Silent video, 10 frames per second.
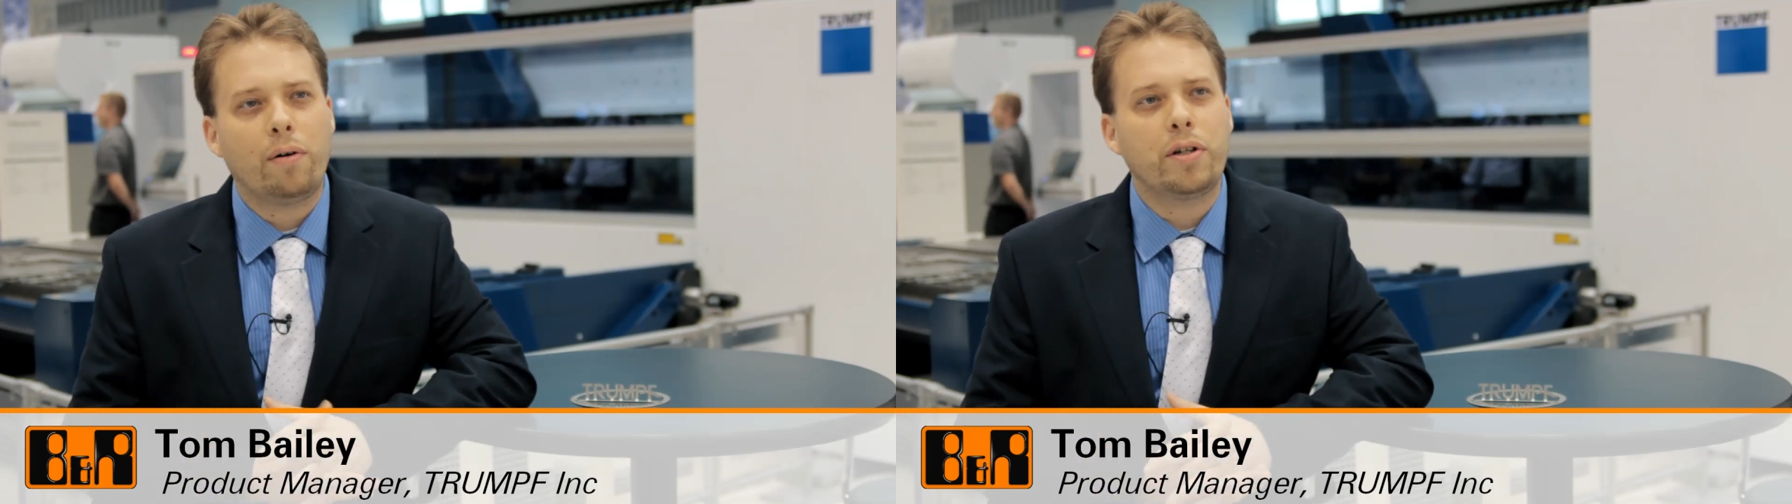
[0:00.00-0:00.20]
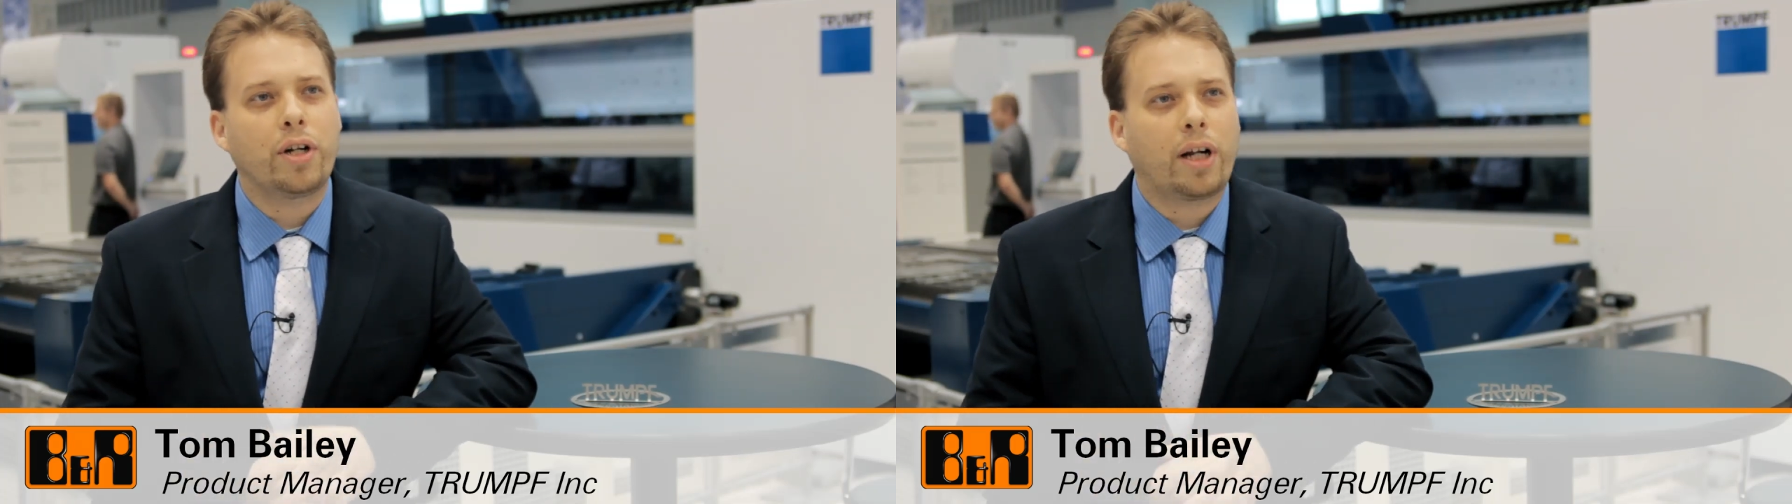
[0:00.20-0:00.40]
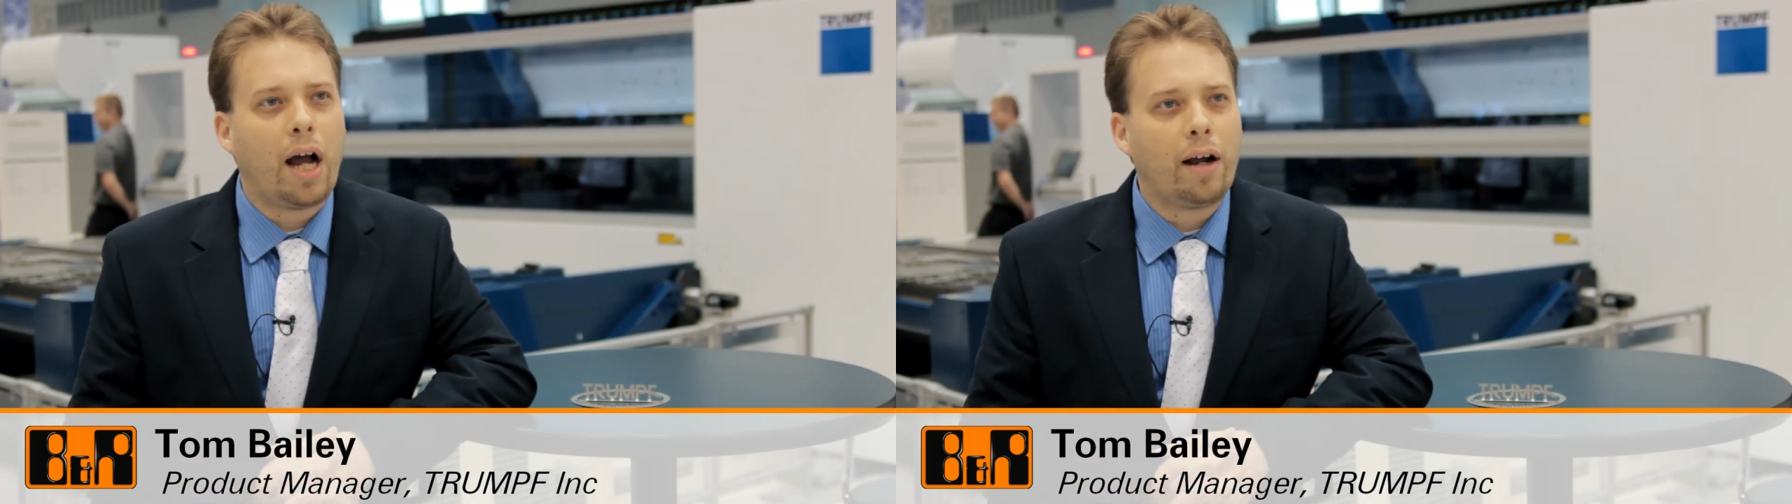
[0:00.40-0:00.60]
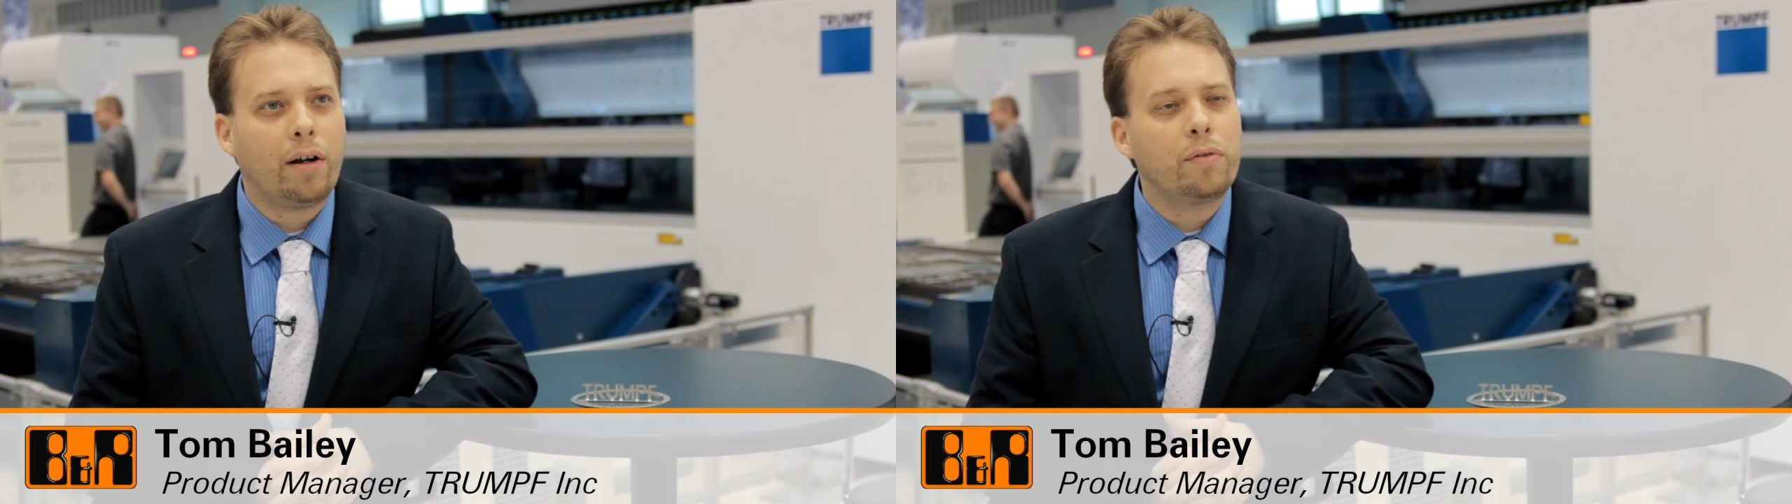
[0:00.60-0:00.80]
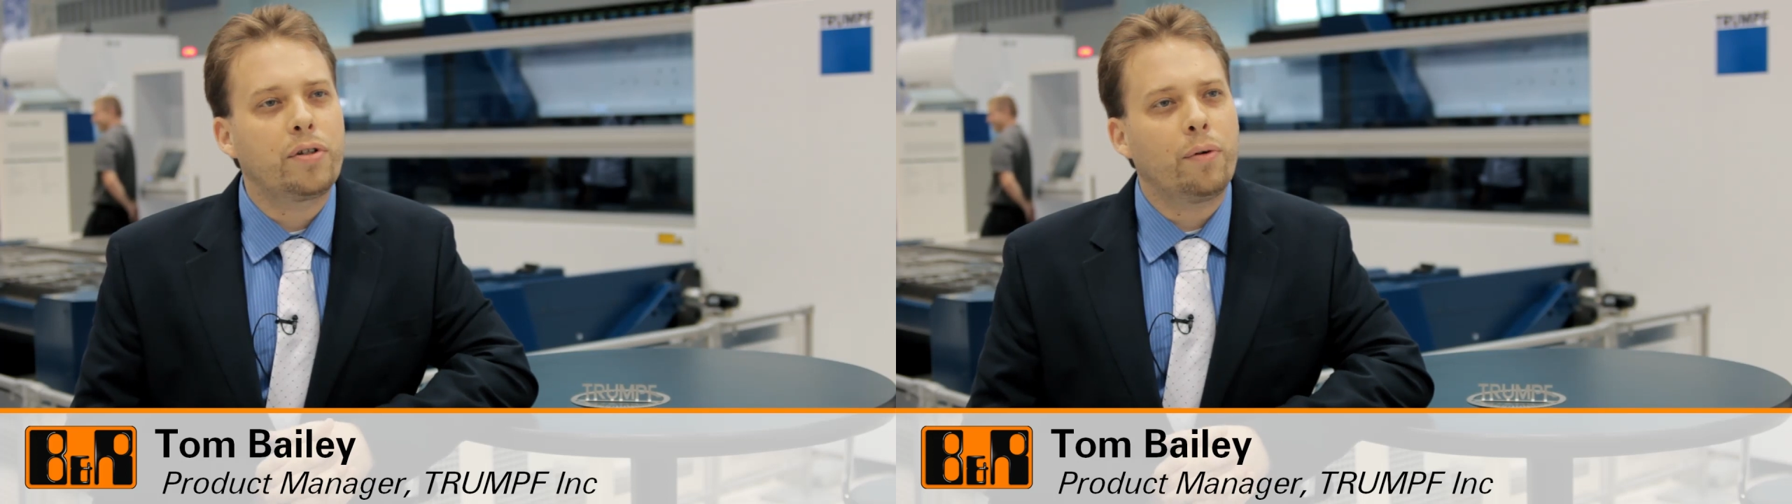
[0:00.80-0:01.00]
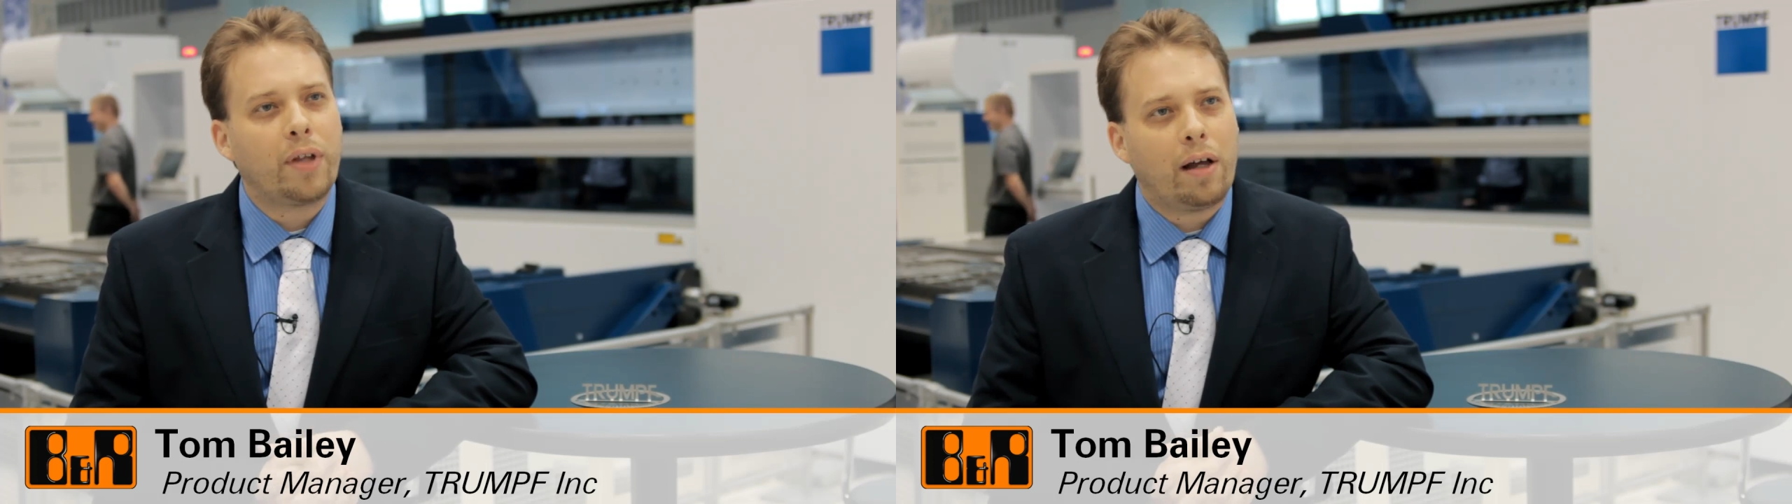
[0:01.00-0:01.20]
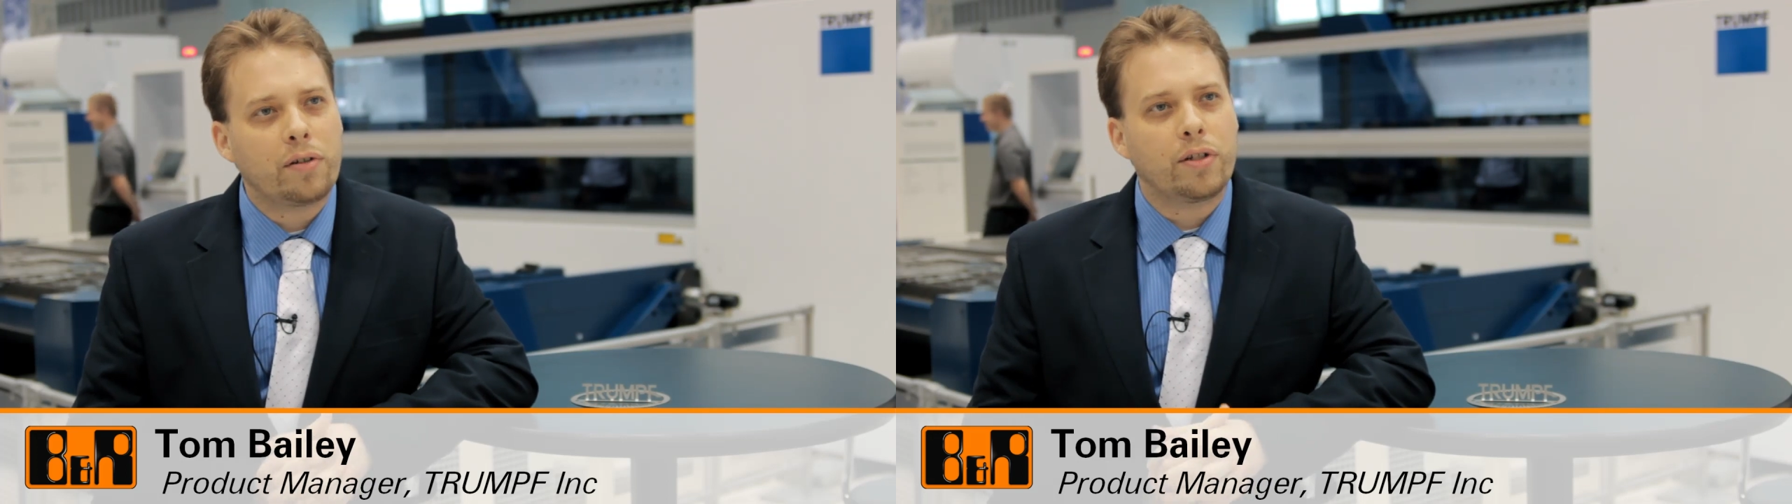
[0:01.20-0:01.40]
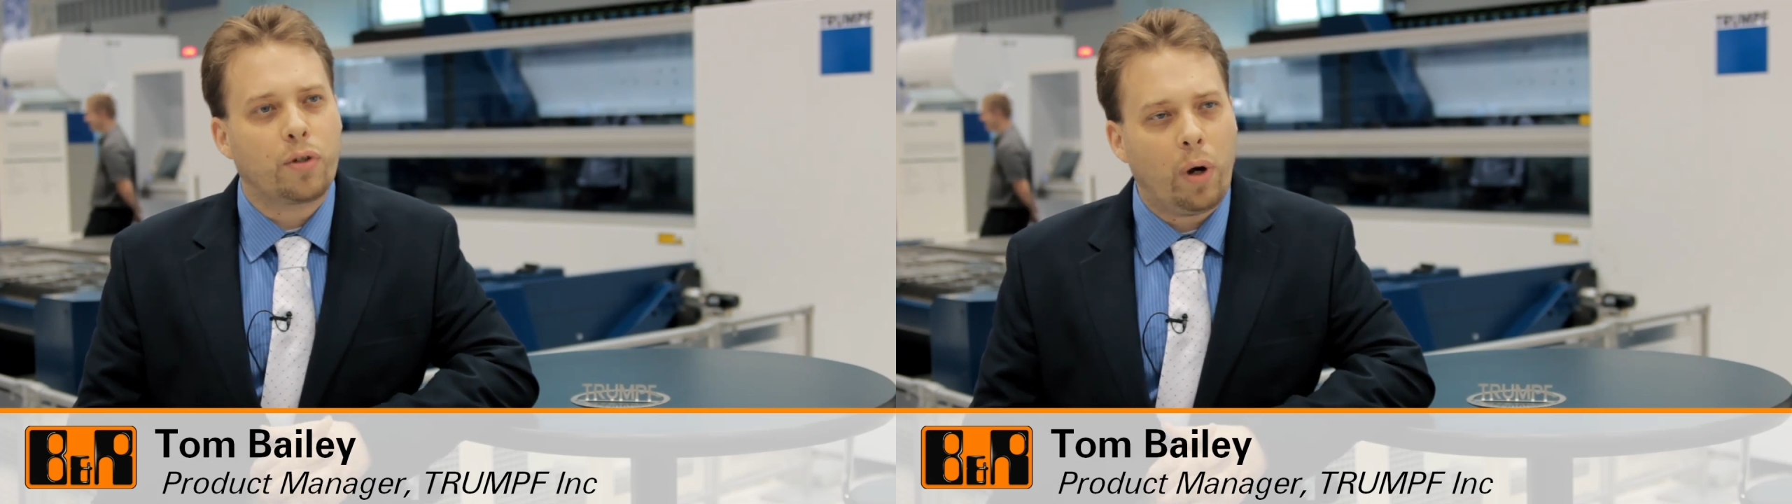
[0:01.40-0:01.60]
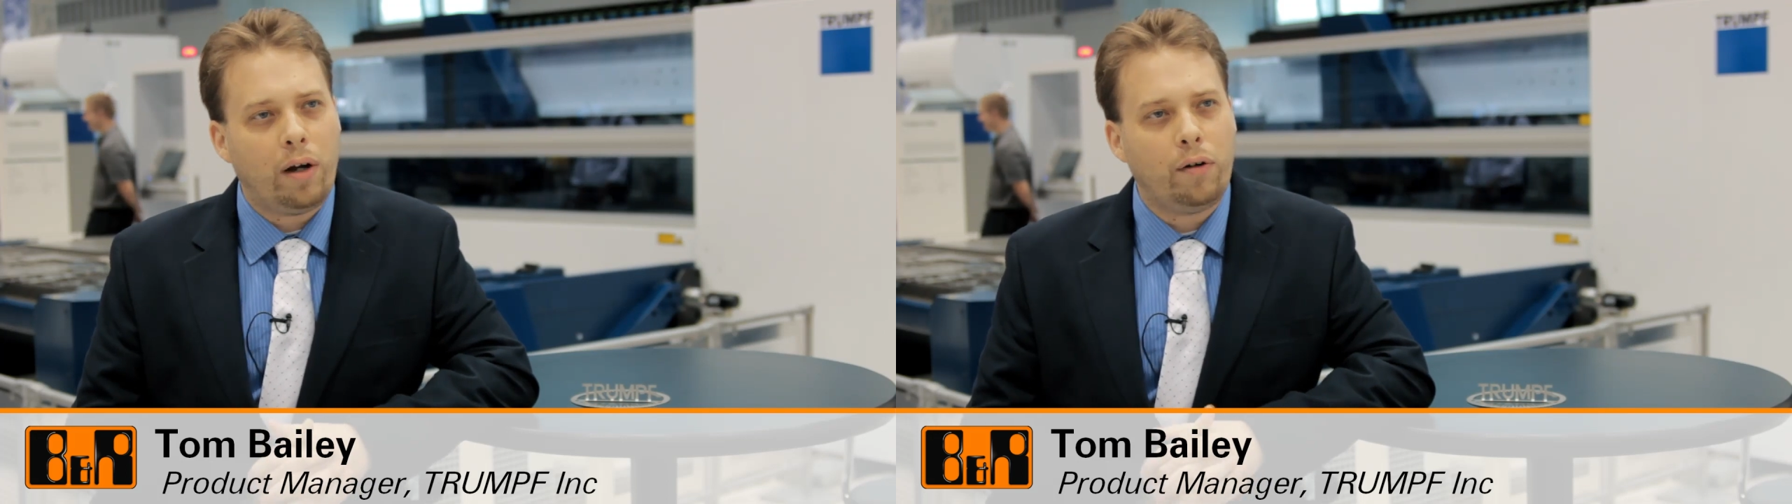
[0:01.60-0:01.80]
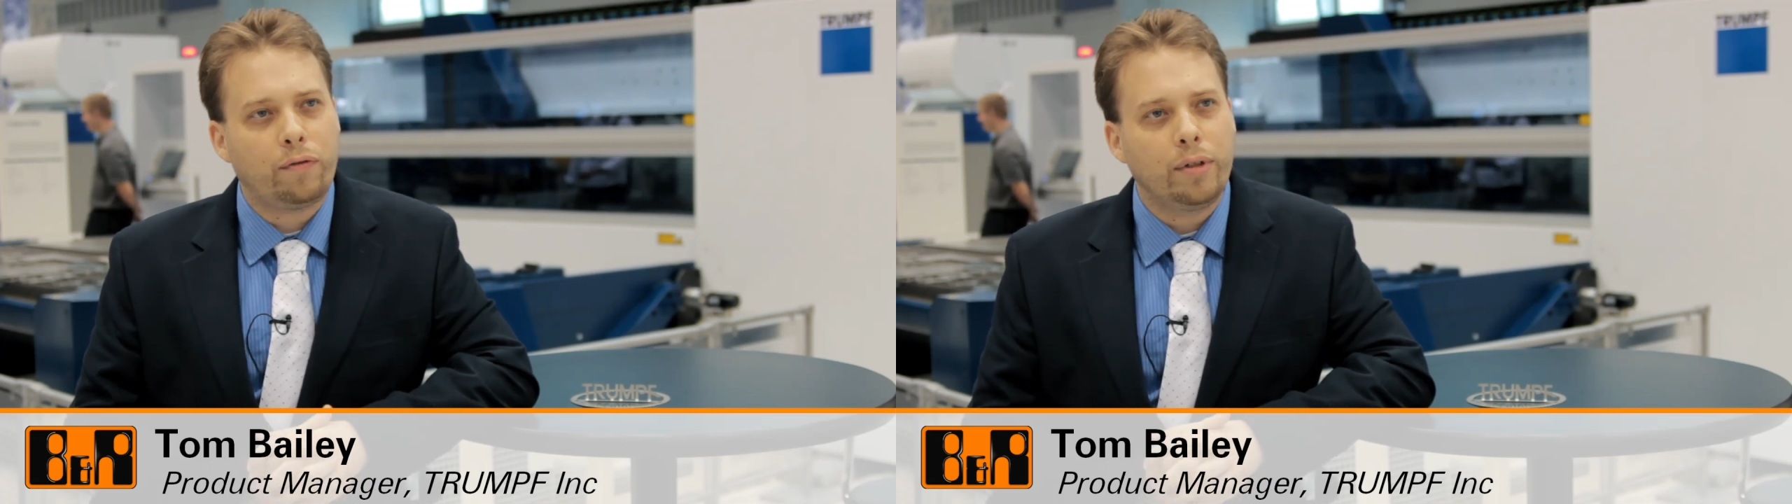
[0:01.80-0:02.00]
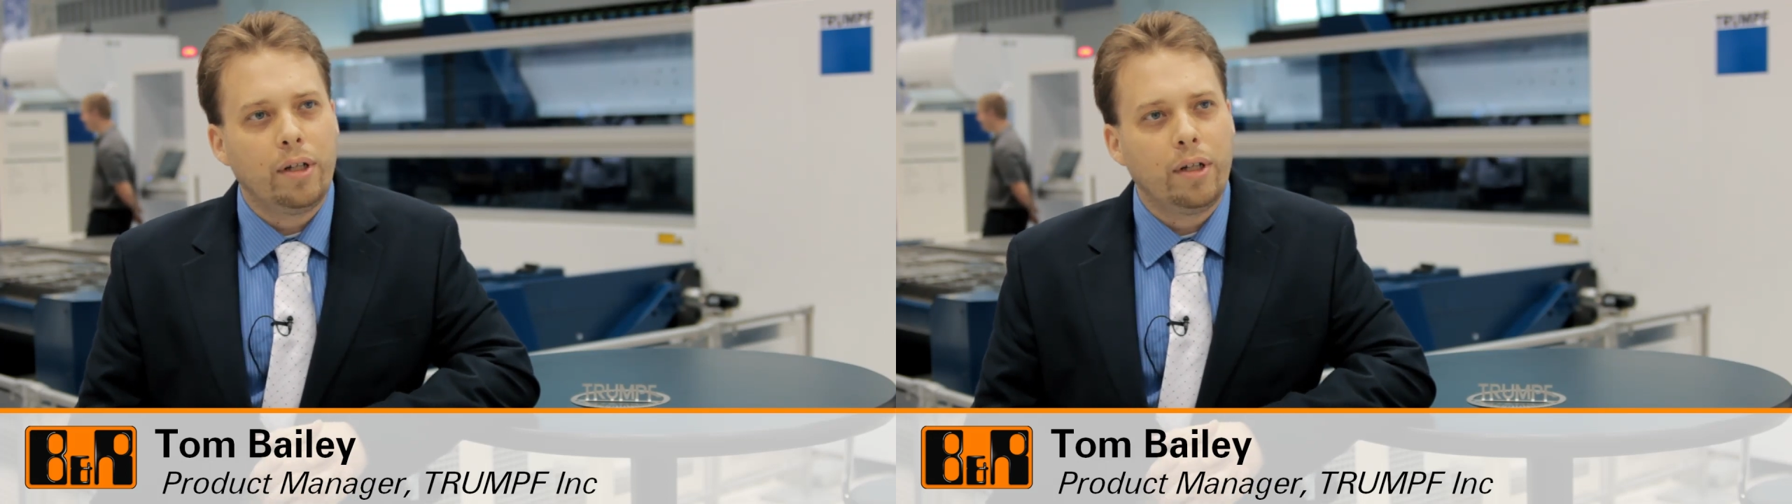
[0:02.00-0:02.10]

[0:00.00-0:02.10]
in Chicago 2012.